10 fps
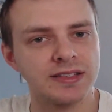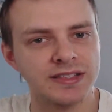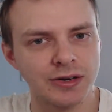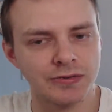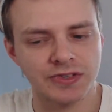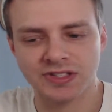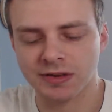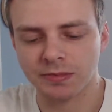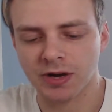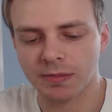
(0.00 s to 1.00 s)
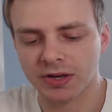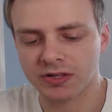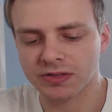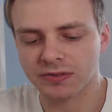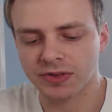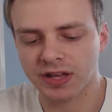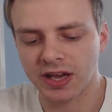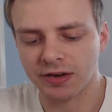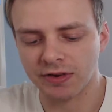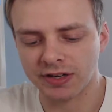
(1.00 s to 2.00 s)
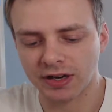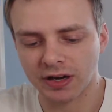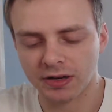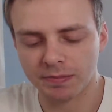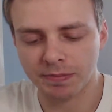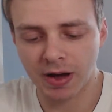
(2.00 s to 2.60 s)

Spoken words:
silvered somewhere because of the e-reader card.